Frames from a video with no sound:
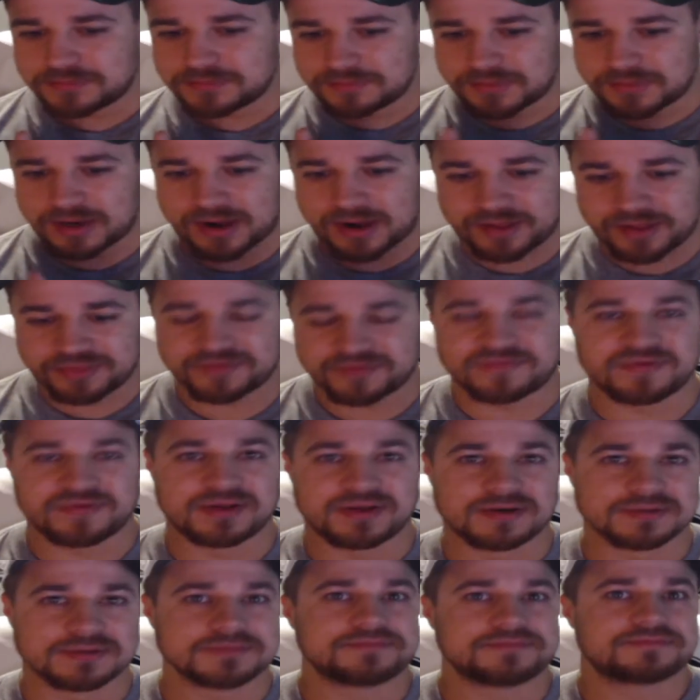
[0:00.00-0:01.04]
on the
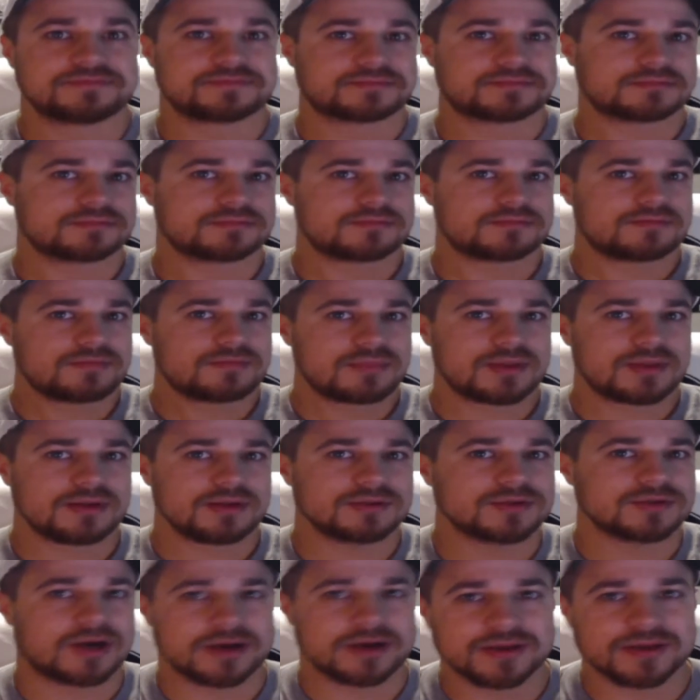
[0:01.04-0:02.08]
field
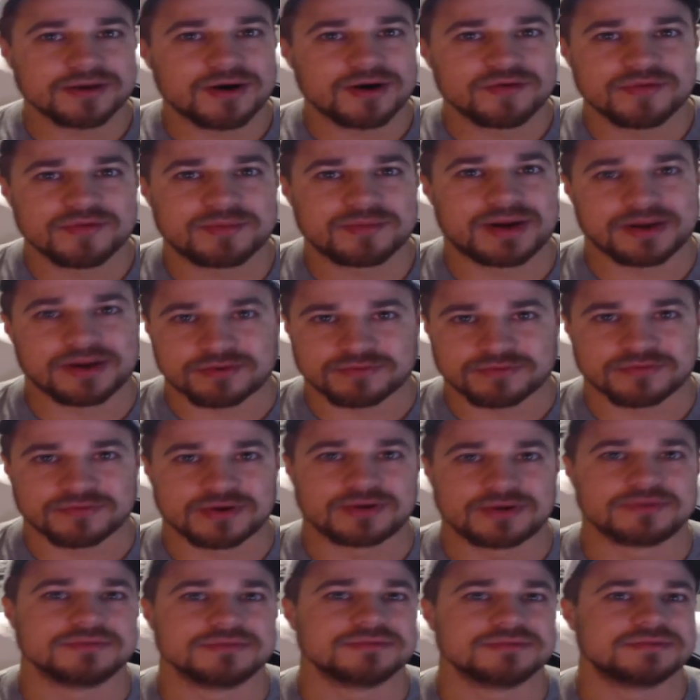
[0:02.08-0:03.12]
talking over the
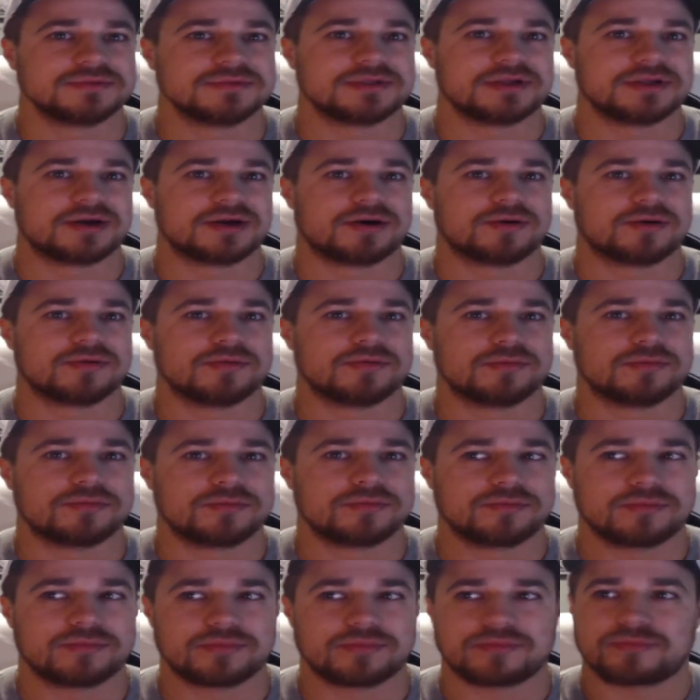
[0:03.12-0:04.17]
microphone, you know,
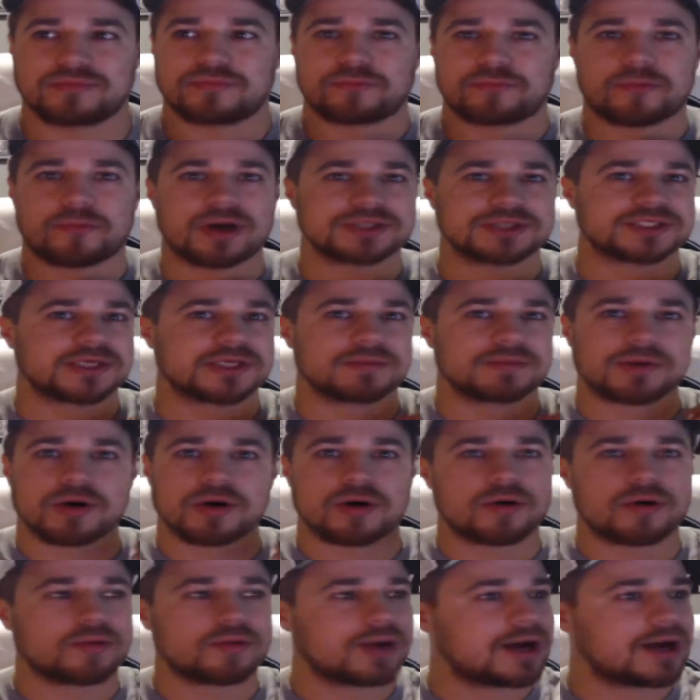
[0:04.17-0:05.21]
watching him
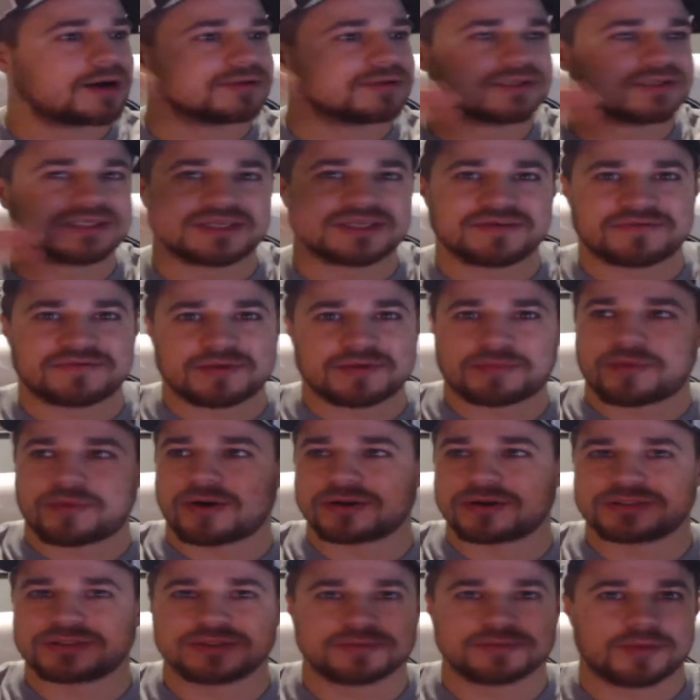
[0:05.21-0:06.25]
go around the different
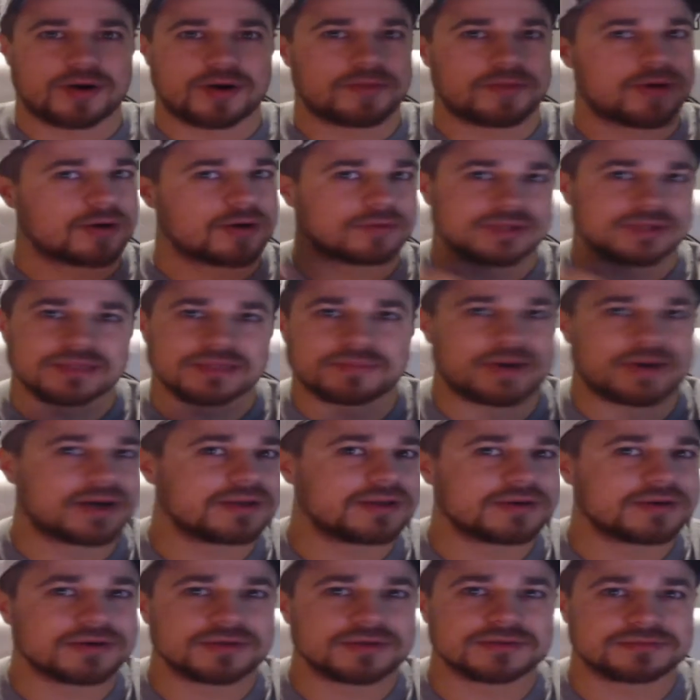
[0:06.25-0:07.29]
parts of the ballpark with that
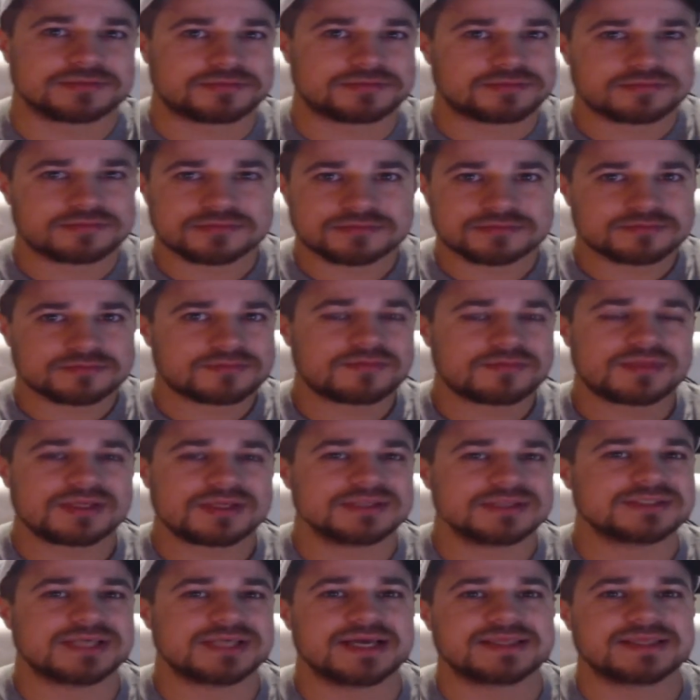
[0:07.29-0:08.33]
binder,
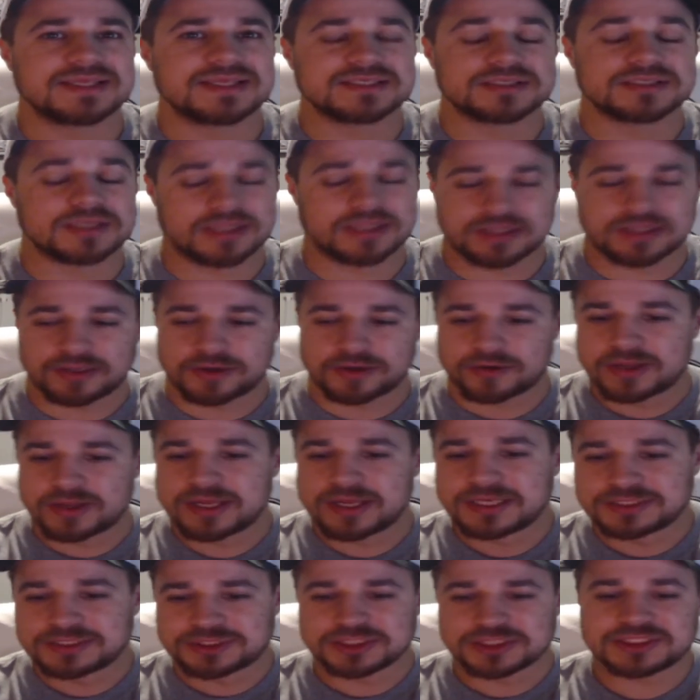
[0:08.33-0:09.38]
saying things, eh, you know,
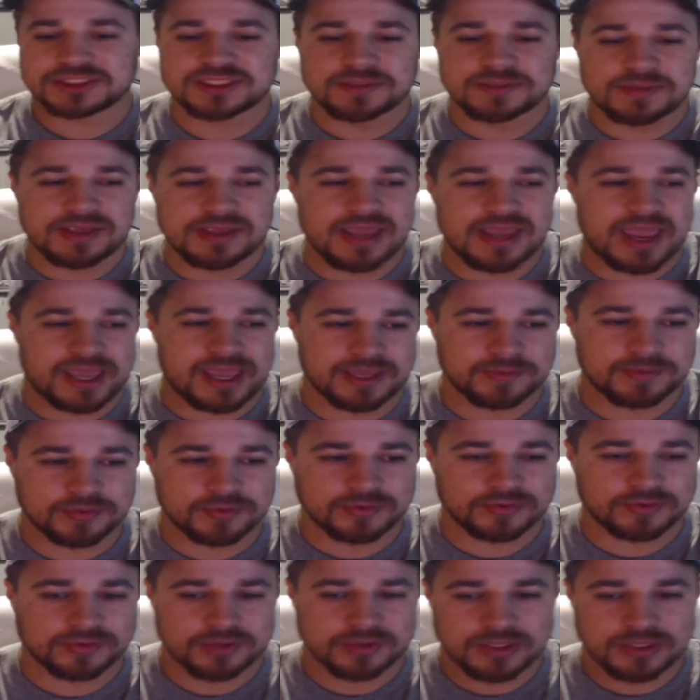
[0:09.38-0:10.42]
just to be
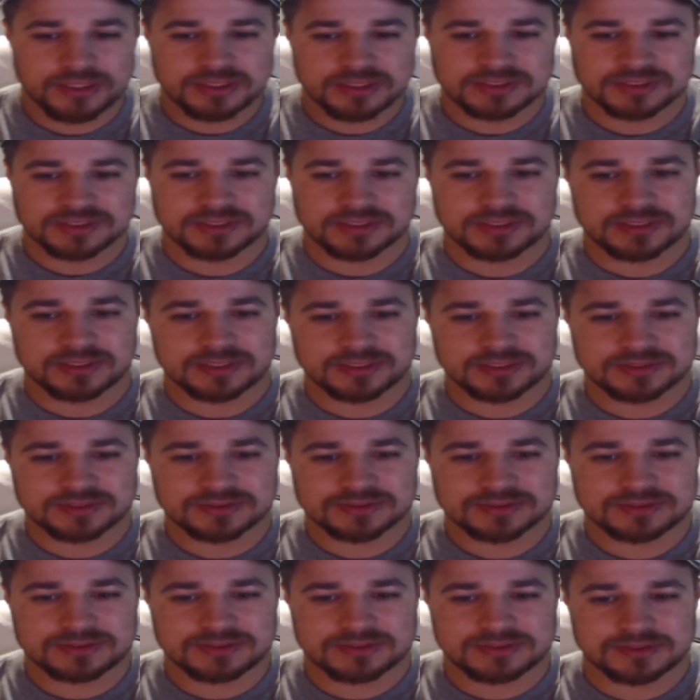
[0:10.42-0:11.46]
able to
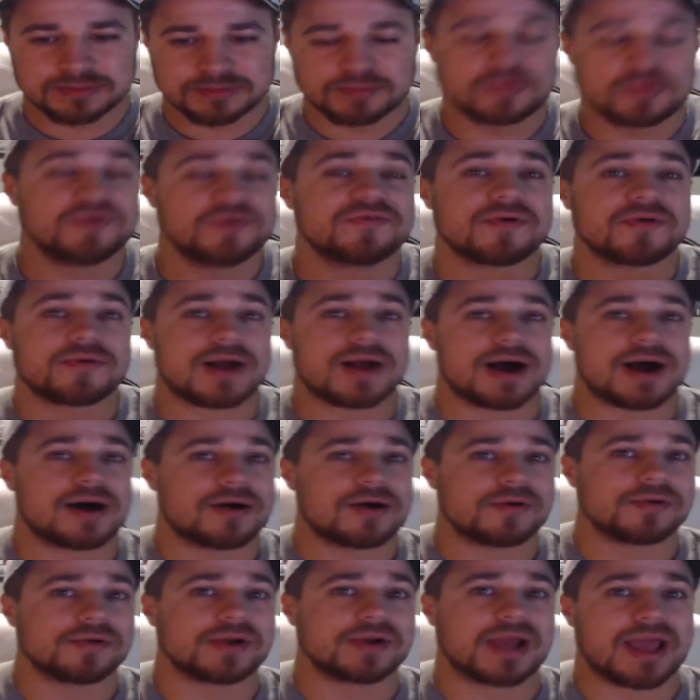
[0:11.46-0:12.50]
to move
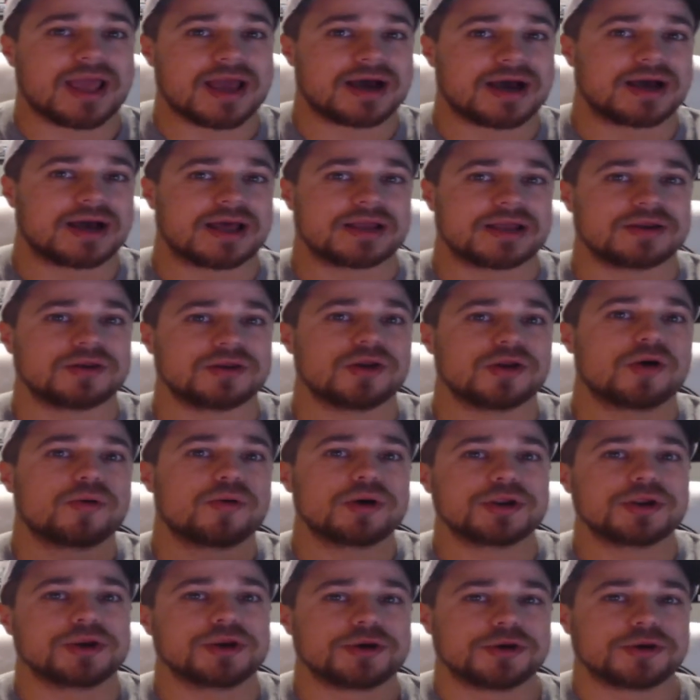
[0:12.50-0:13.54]
around and, and know
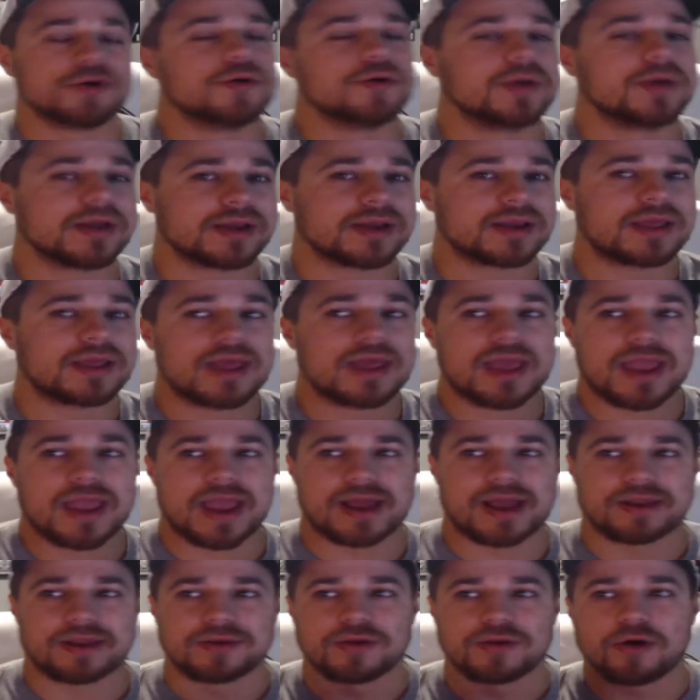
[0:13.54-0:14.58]
what you're doing
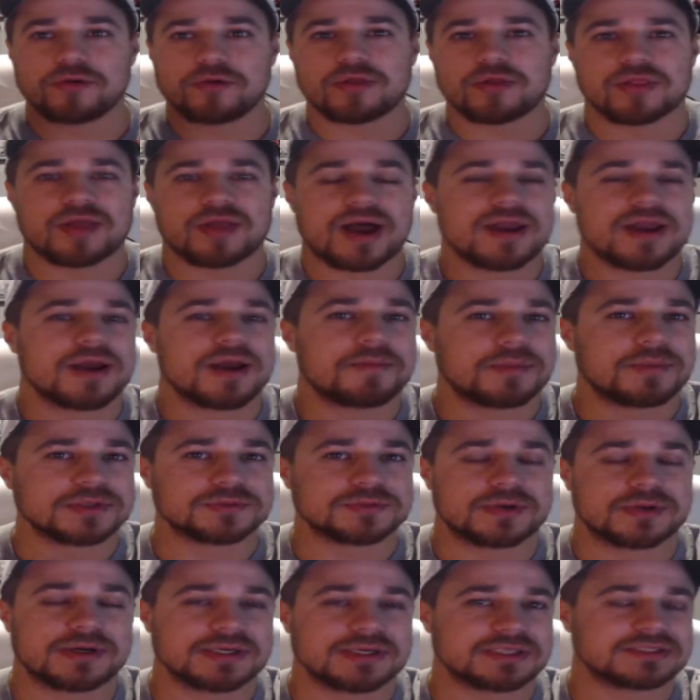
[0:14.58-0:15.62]
and know the lineup as
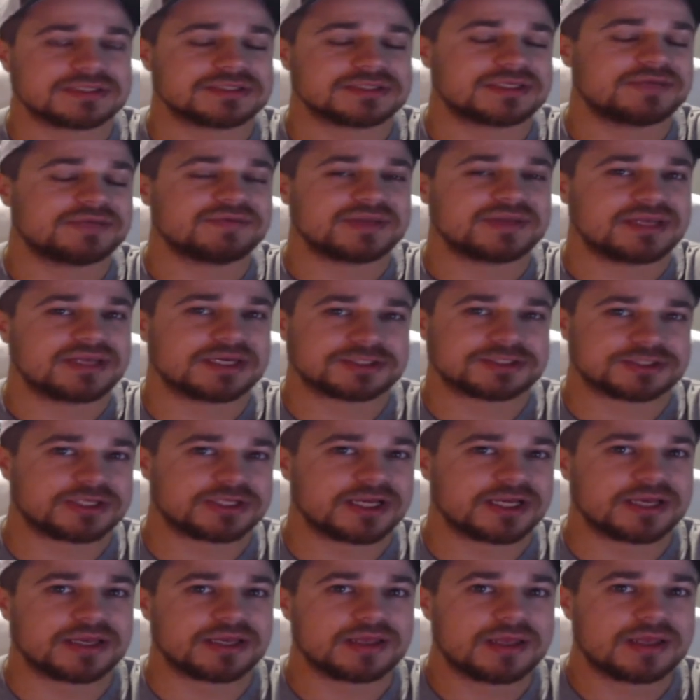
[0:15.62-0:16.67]
well. Because even
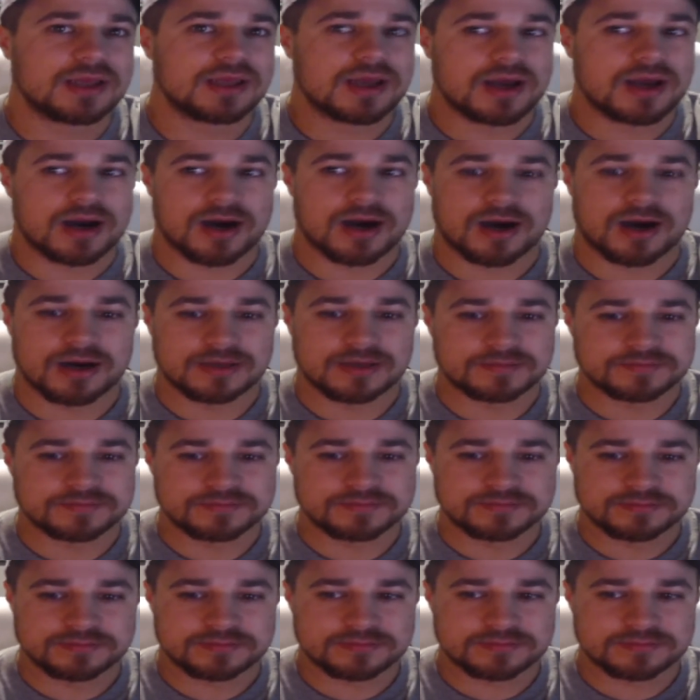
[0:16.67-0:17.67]
yesterday, um,